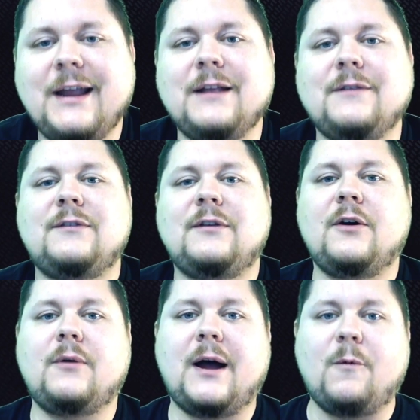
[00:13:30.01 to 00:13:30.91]
and
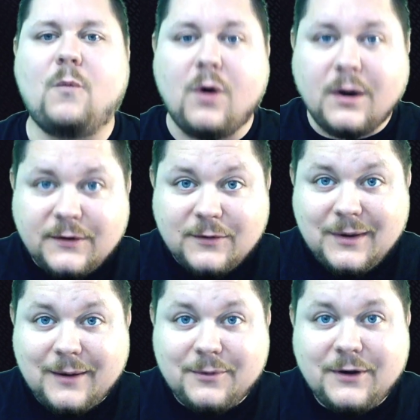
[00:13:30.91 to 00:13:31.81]
so I want to
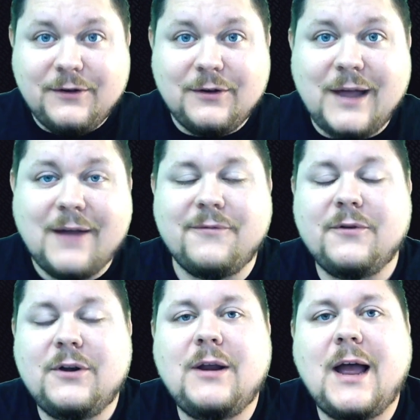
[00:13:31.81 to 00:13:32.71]
be able to do that
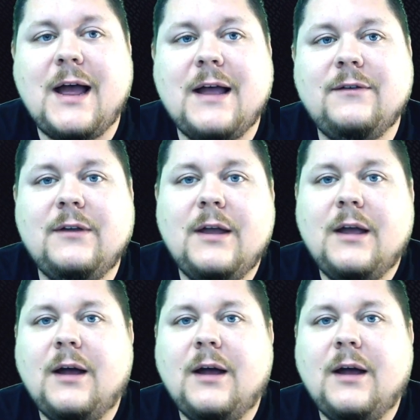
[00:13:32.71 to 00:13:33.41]
for you guys.